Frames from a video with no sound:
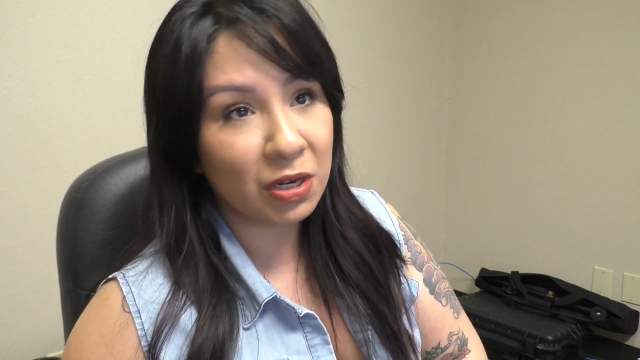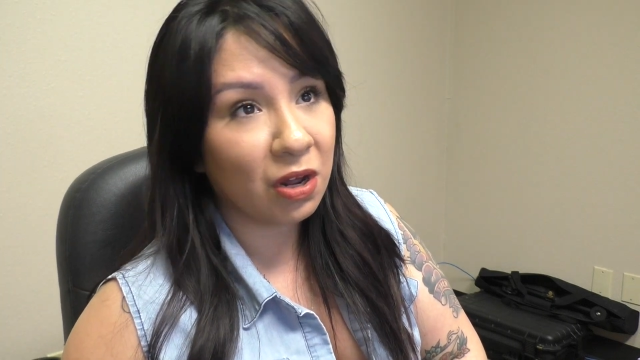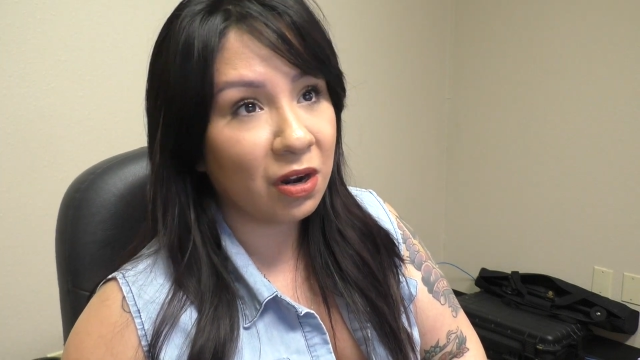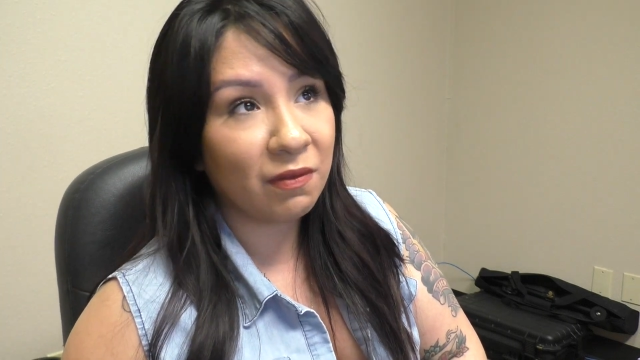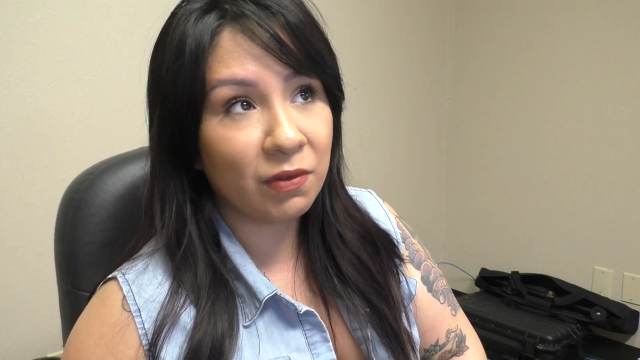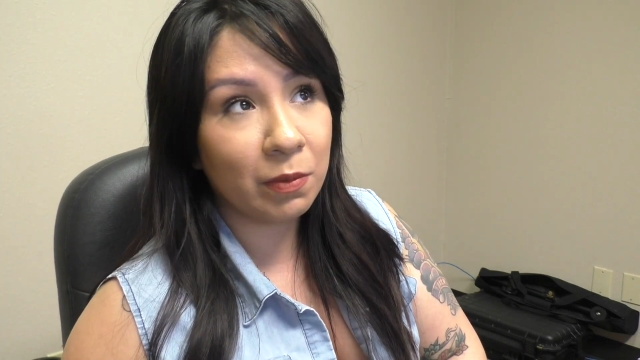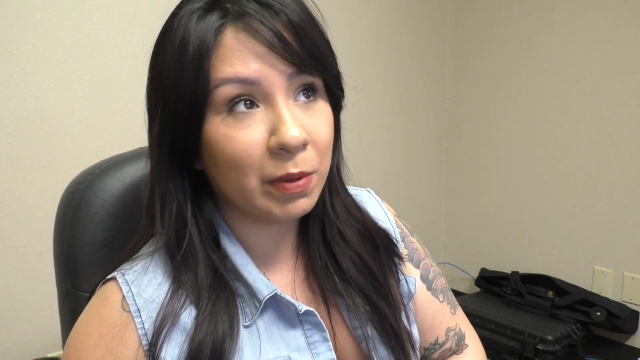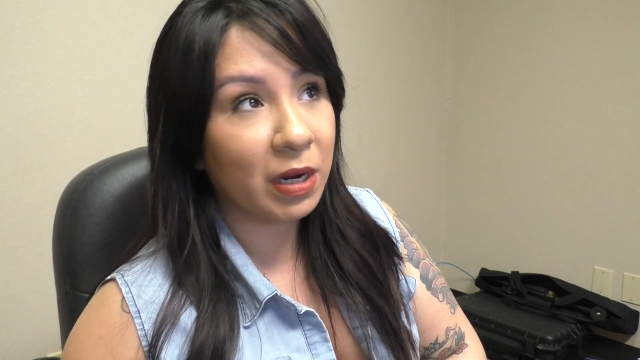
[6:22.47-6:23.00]
Not
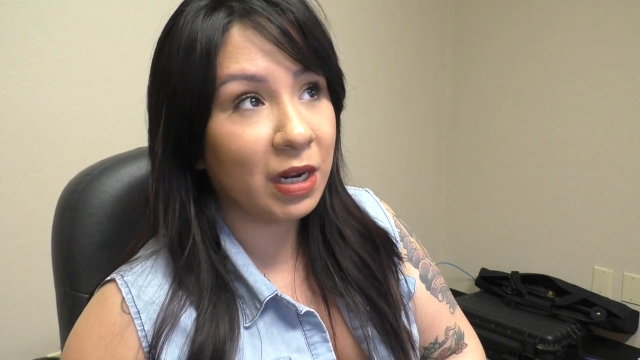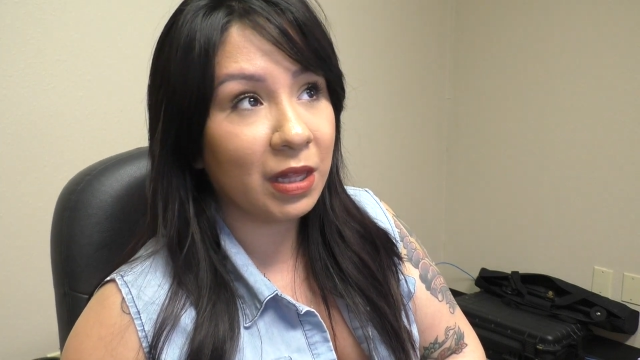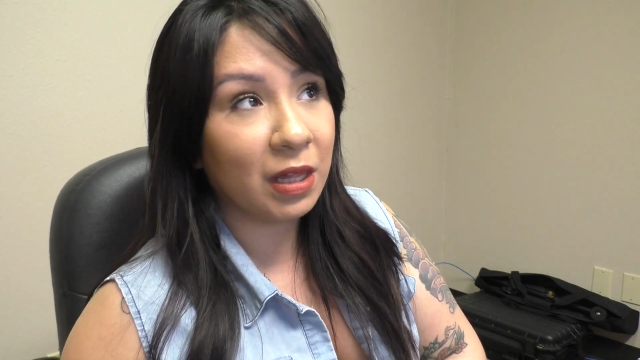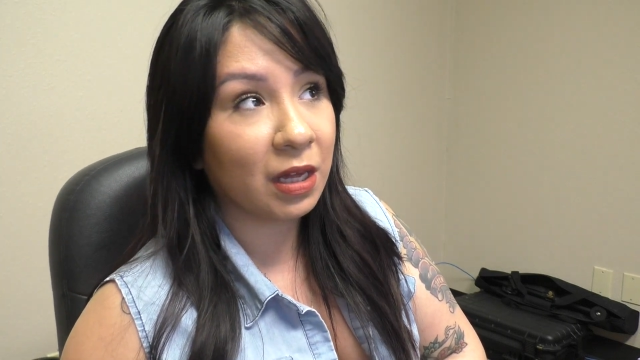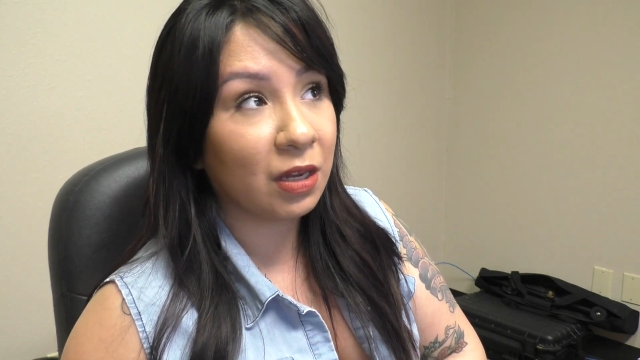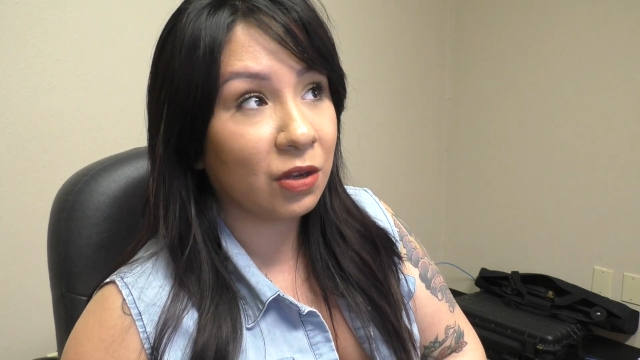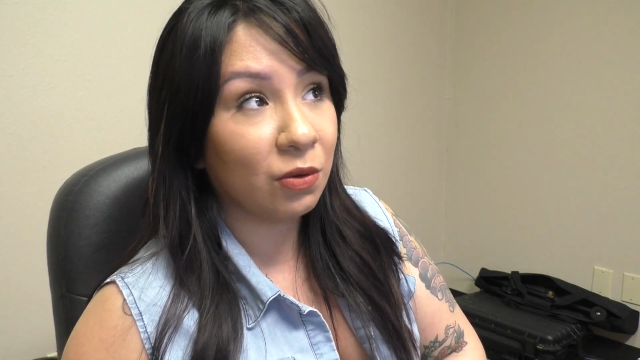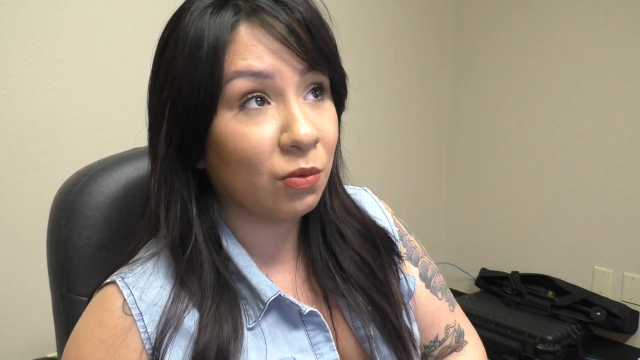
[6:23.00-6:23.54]
everybody
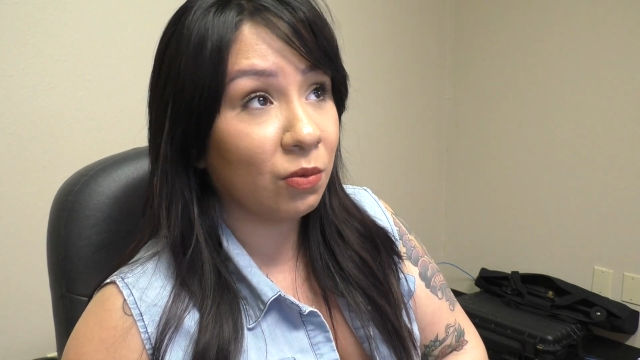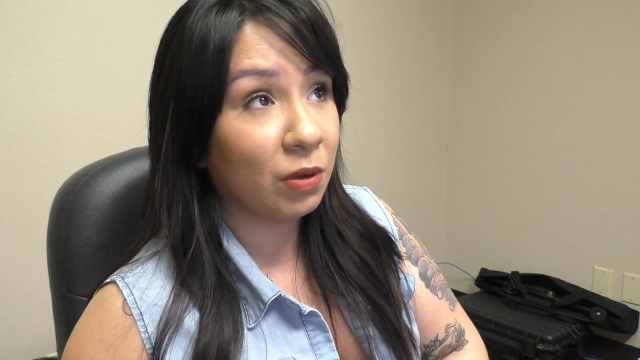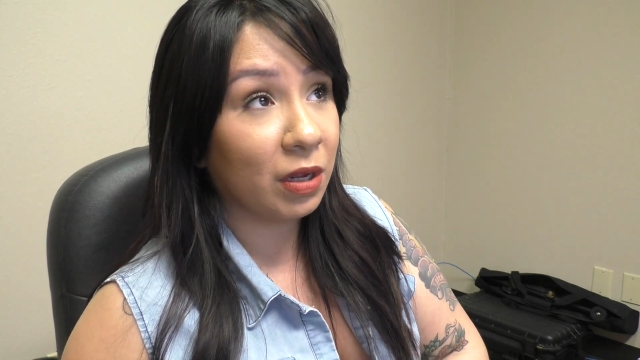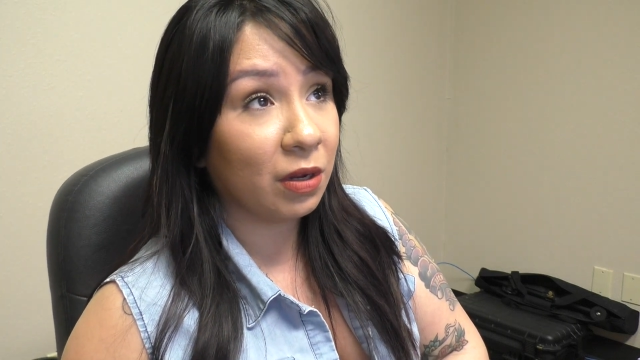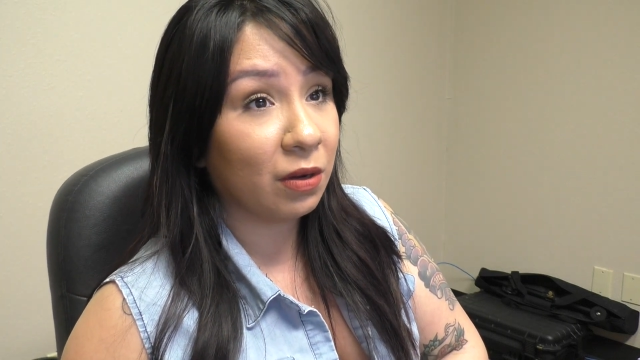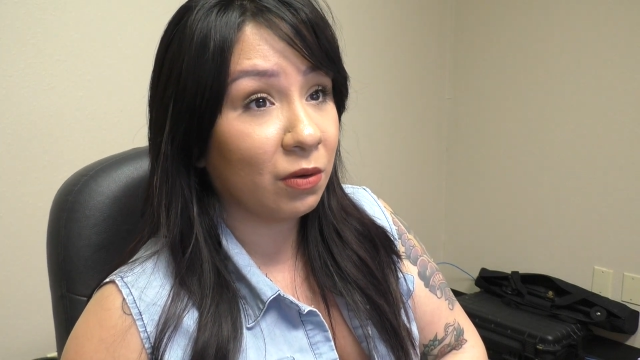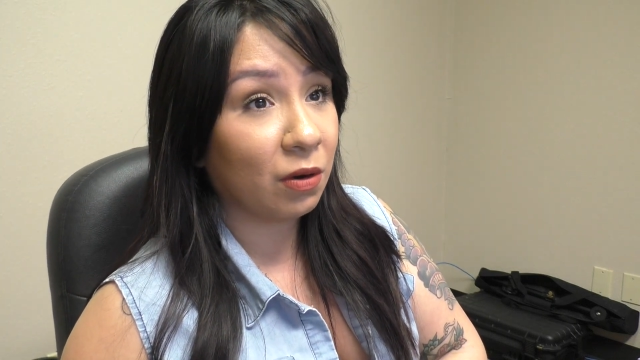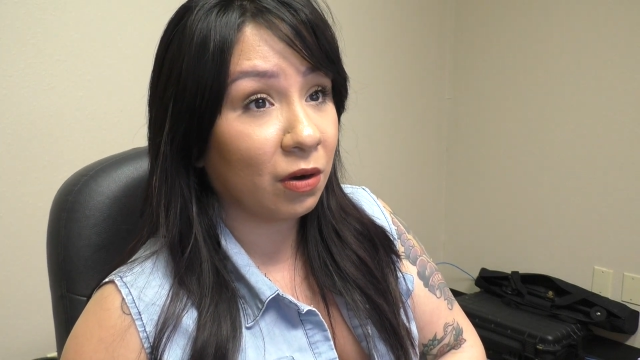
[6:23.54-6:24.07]
that you
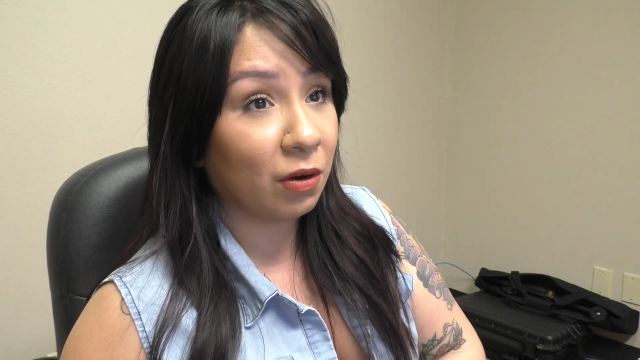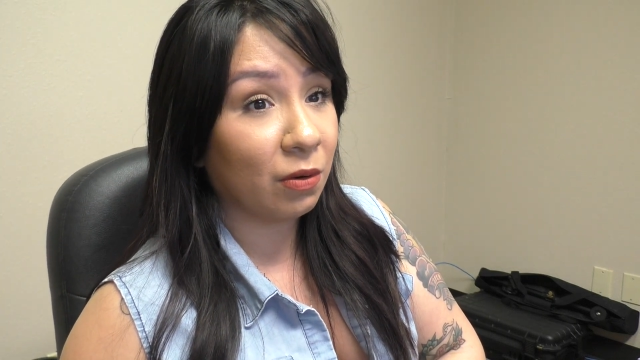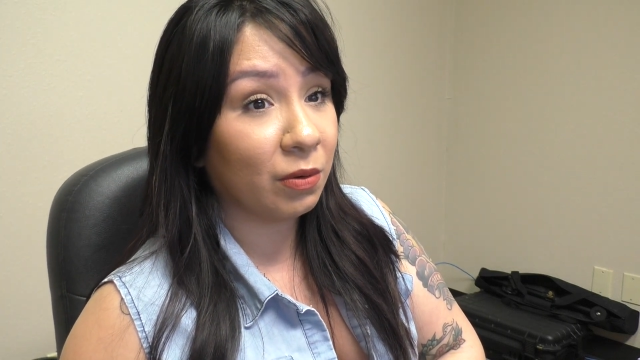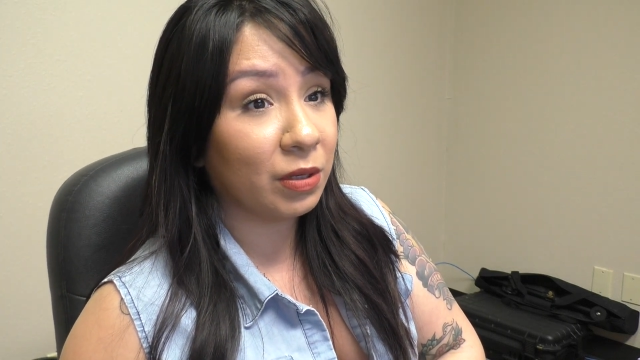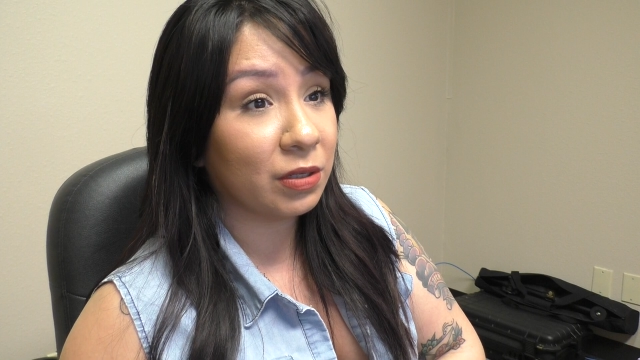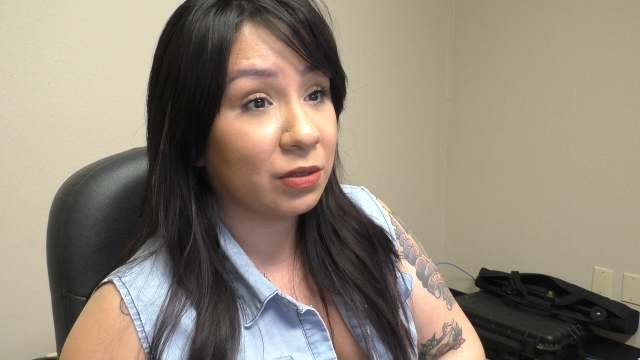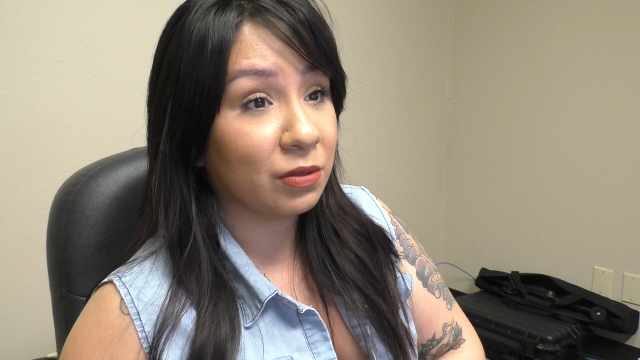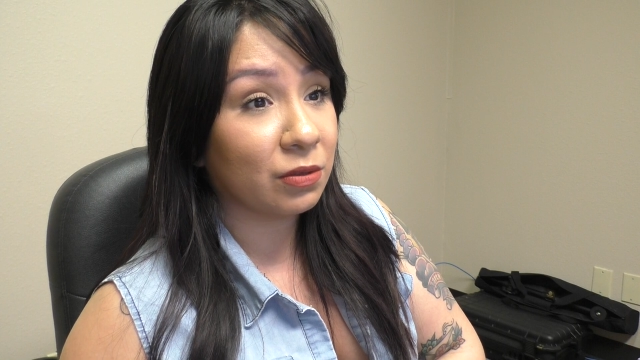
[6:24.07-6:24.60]
are
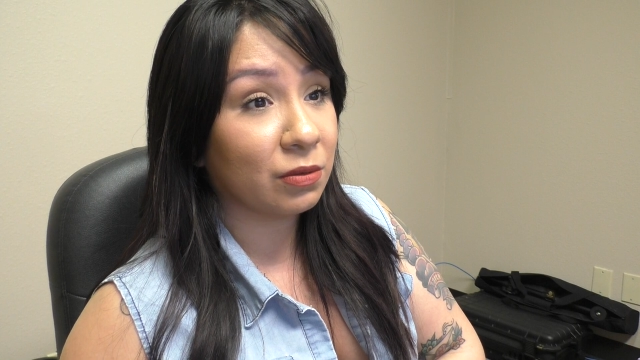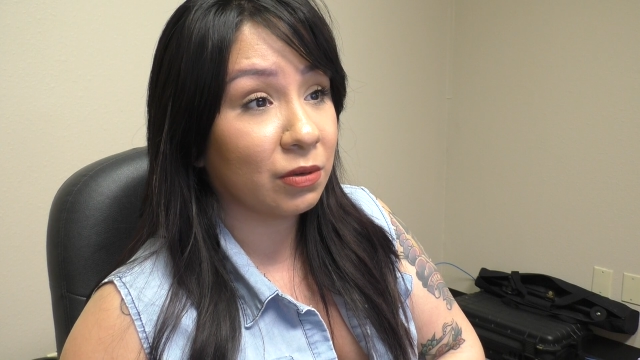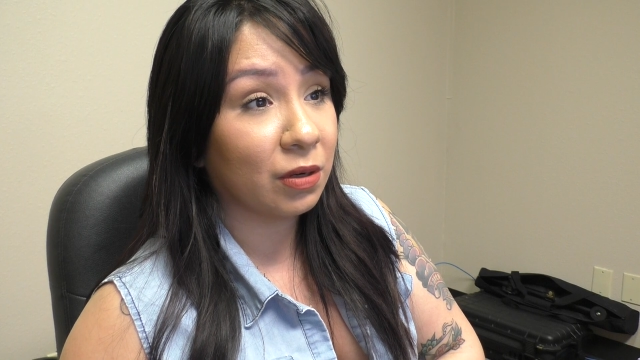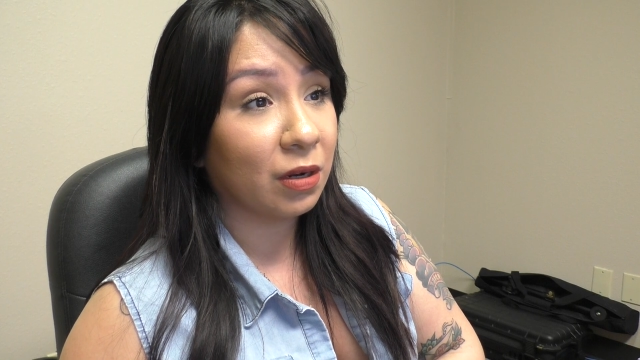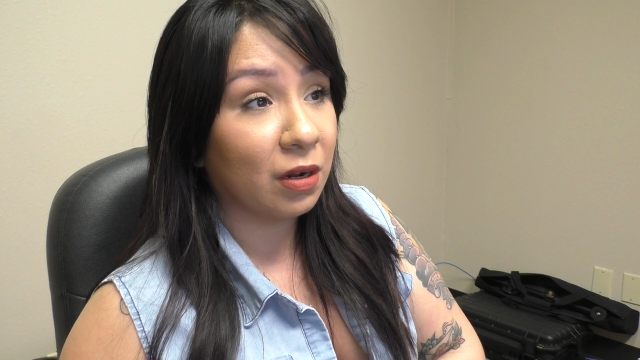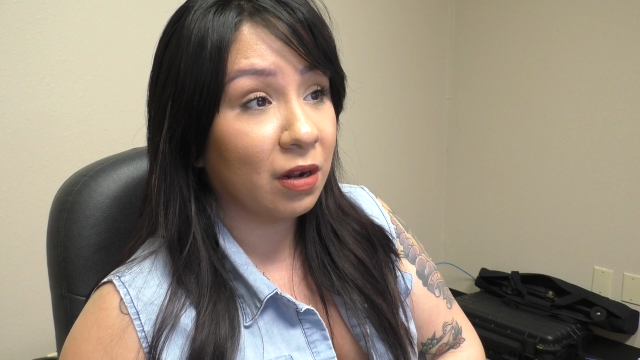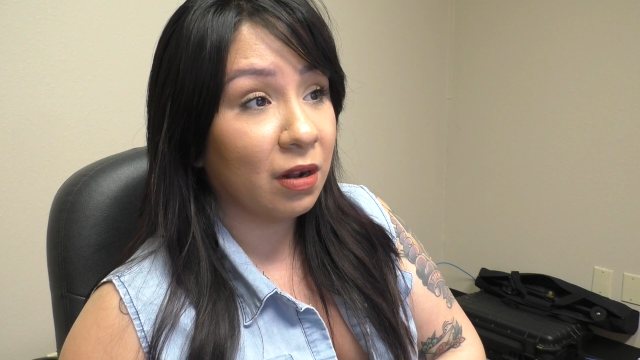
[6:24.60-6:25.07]
going to